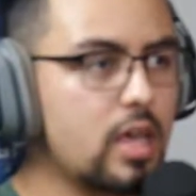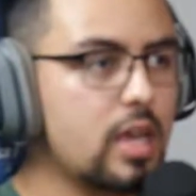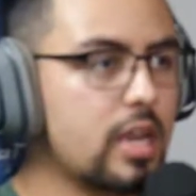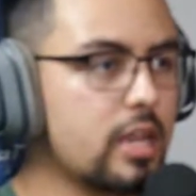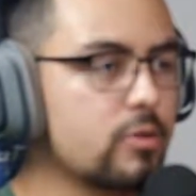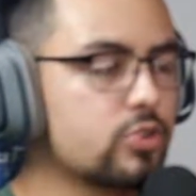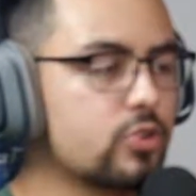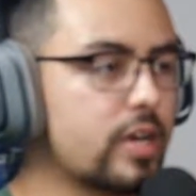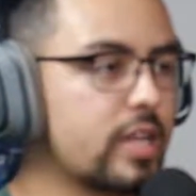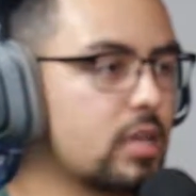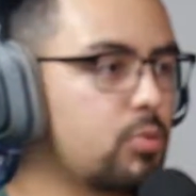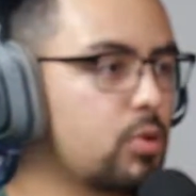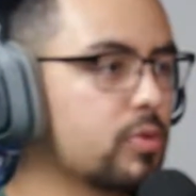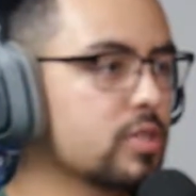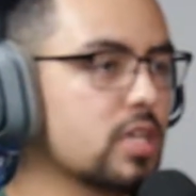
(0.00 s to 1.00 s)
and he was trying to
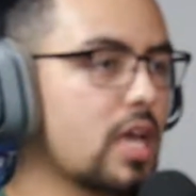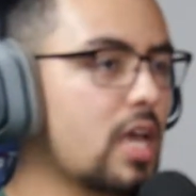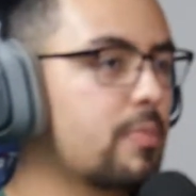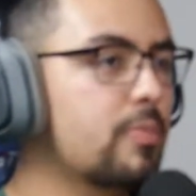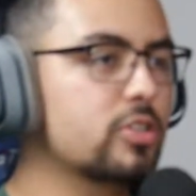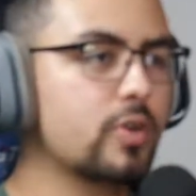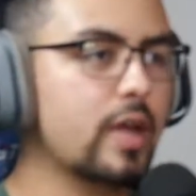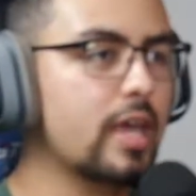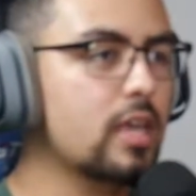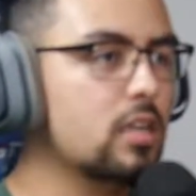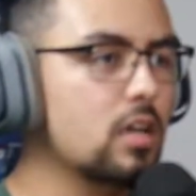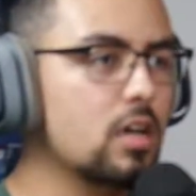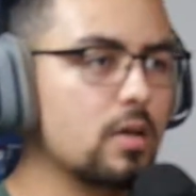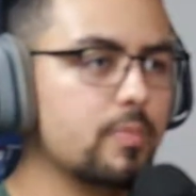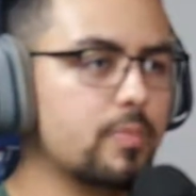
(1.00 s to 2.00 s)
get people to say, hey, put your
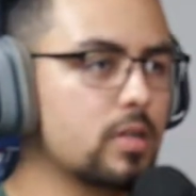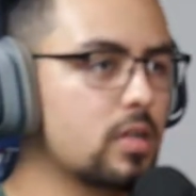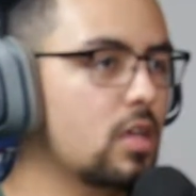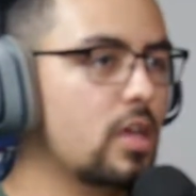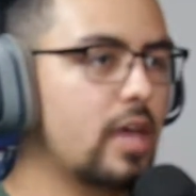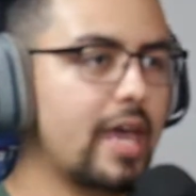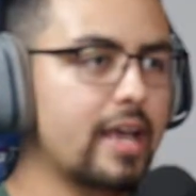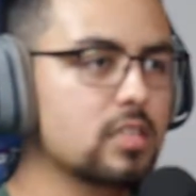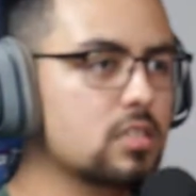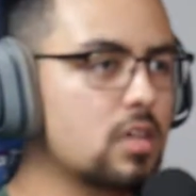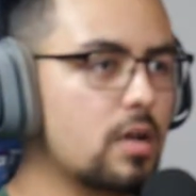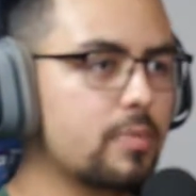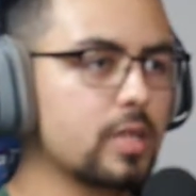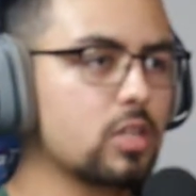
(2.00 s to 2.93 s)
hand up and hands up,